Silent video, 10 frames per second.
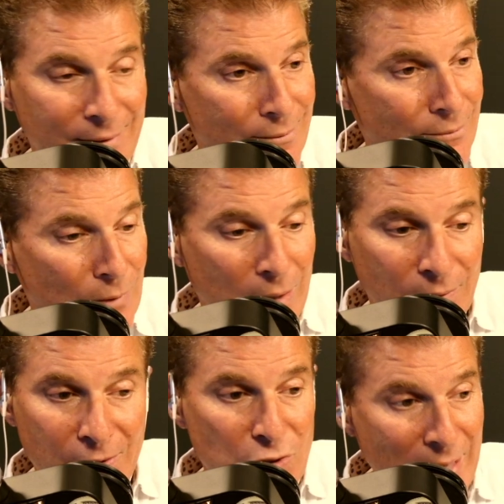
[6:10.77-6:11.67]
well,
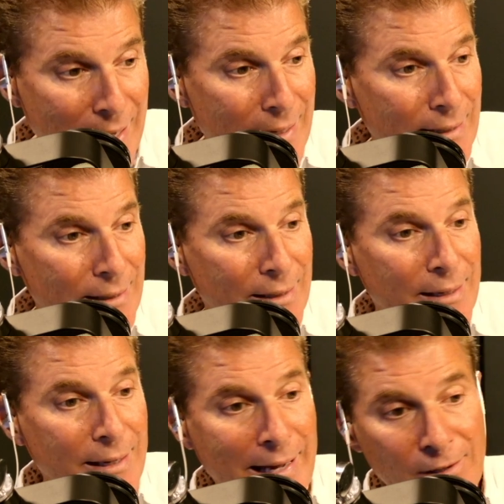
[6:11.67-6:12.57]
you said it,
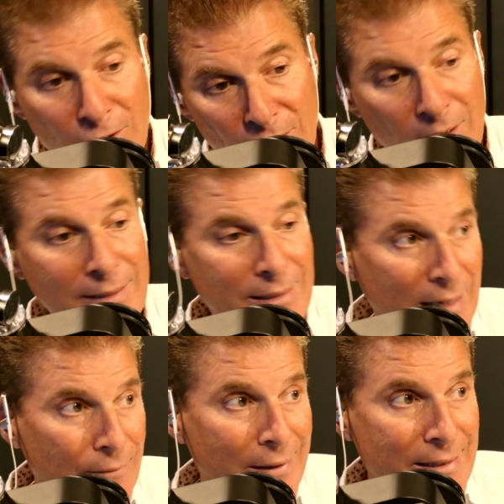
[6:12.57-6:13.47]
and you're on
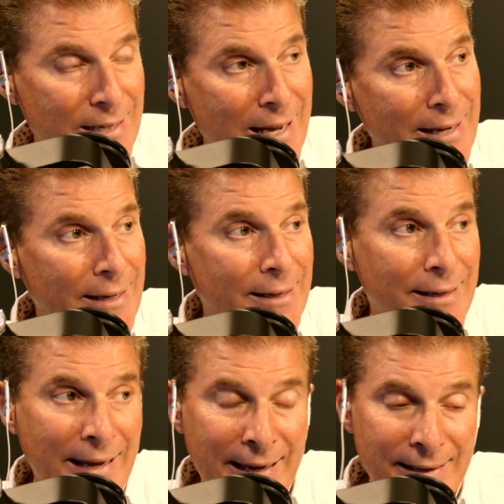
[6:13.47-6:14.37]
TV saying it,
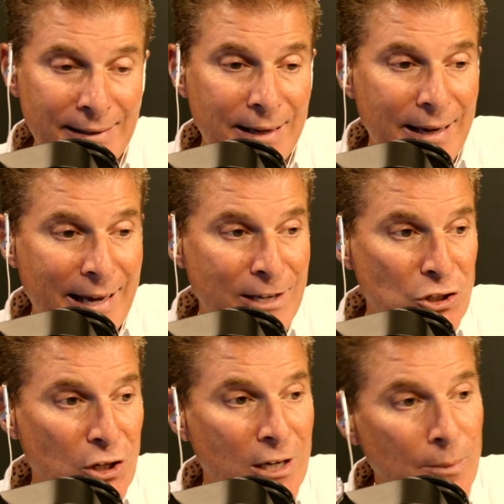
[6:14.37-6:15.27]
and it's
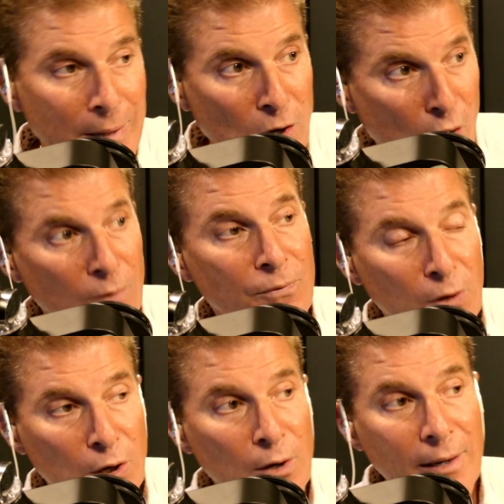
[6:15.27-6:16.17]
going to be hard for
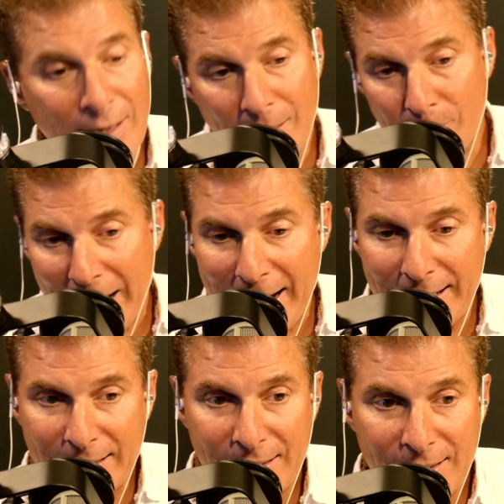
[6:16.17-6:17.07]
her to come
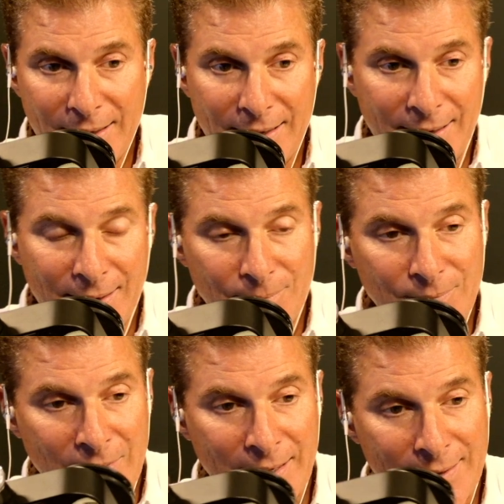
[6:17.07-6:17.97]
back.
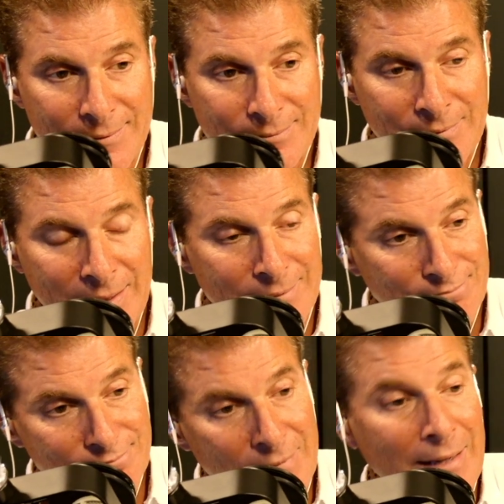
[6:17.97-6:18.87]
Like
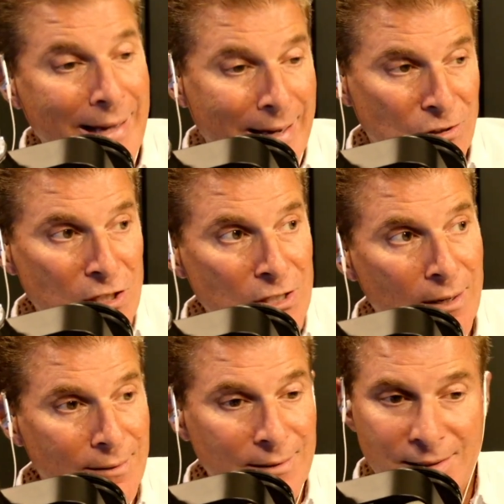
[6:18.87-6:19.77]
right now, she's
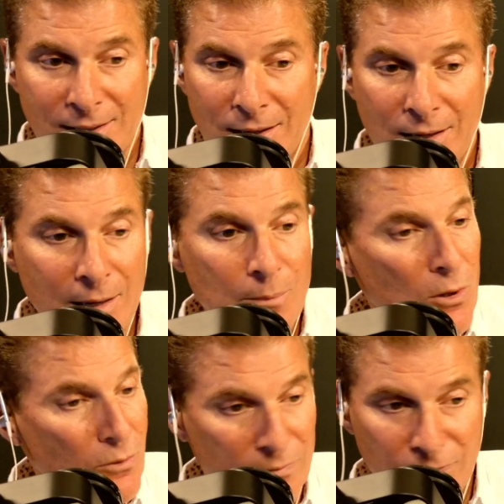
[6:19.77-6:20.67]
on, it's a
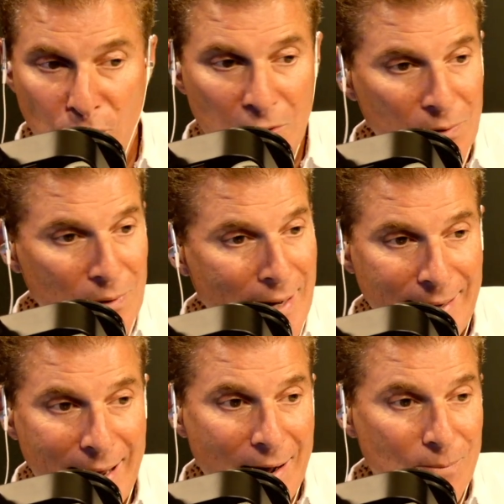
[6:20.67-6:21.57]
honeymoon for her right
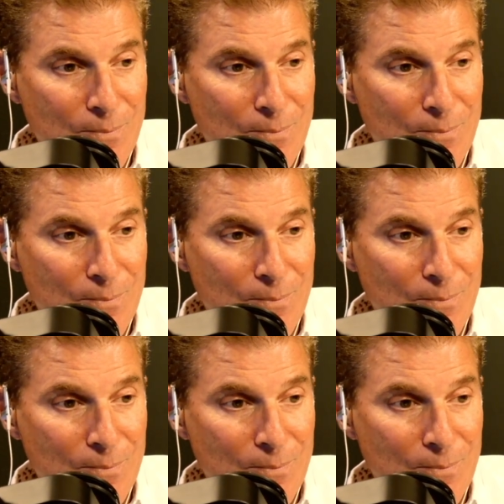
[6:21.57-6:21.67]
now.